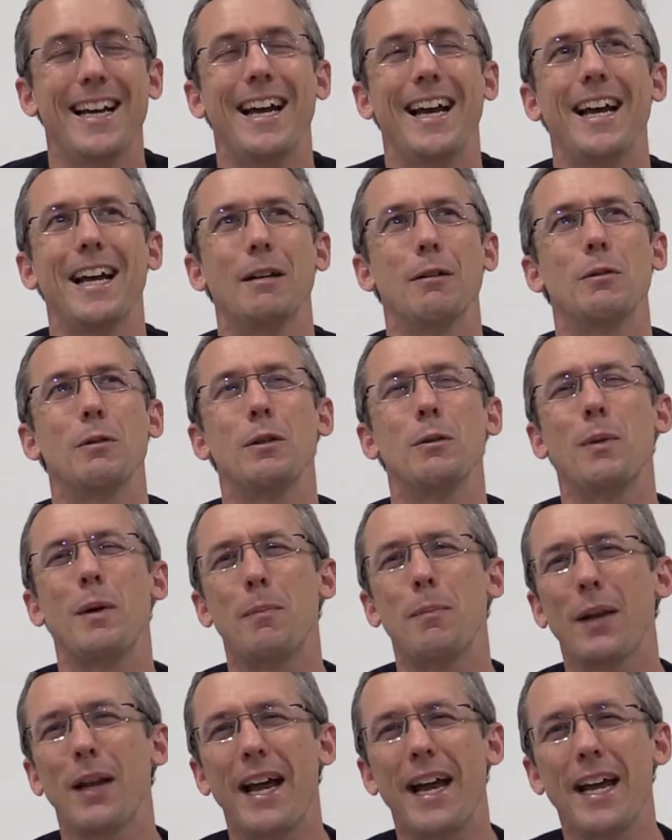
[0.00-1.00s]
And you know, we
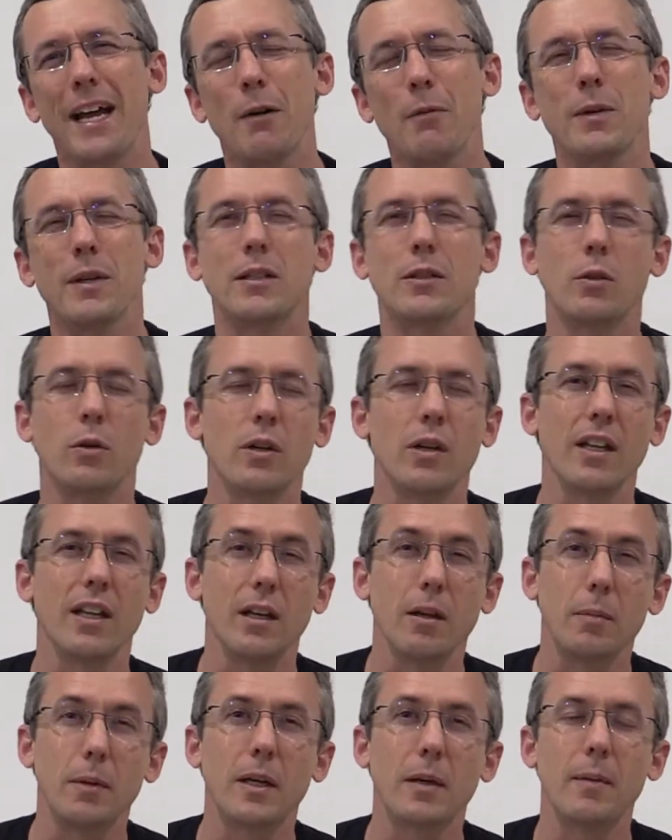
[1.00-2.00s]
play it, we talk a
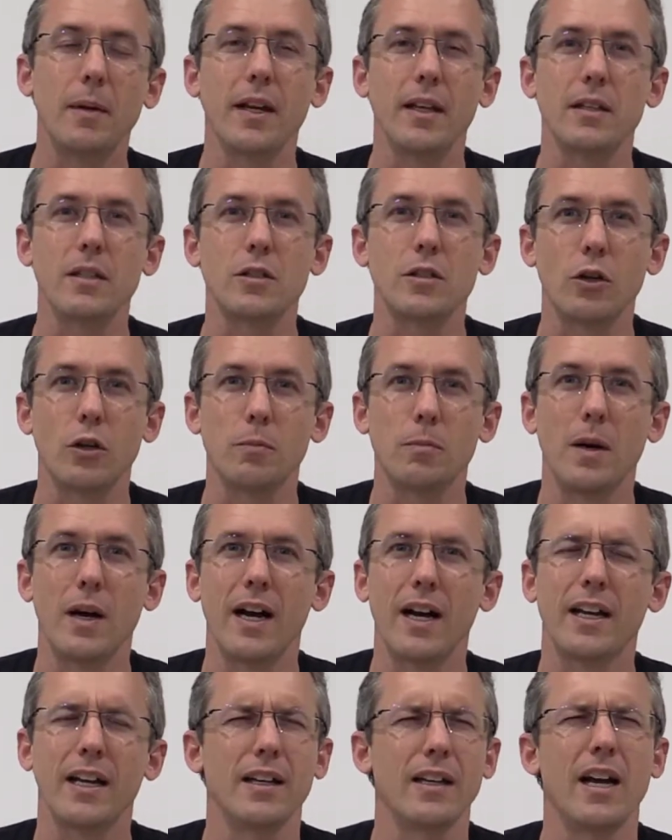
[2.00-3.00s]
little bit about the stock
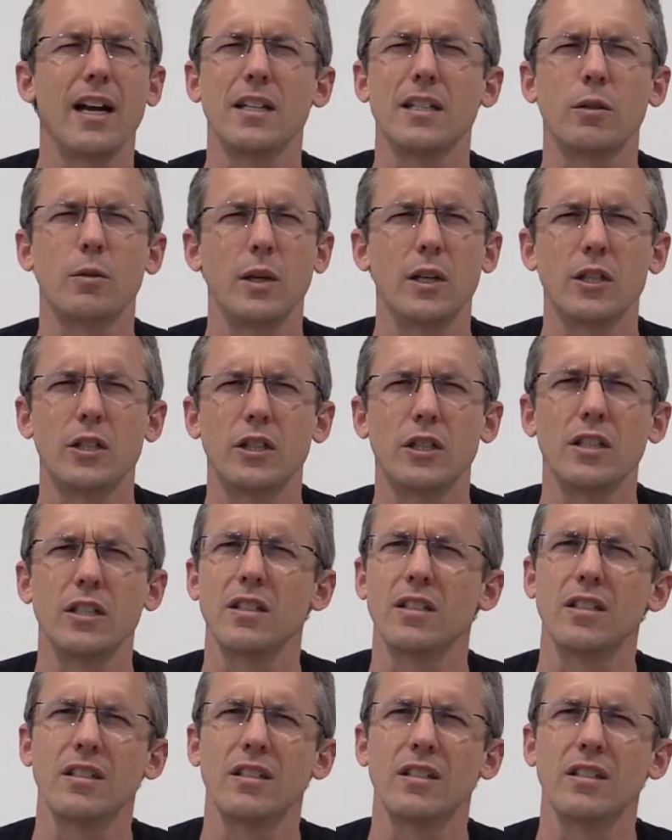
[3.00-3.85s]
market and ask questions,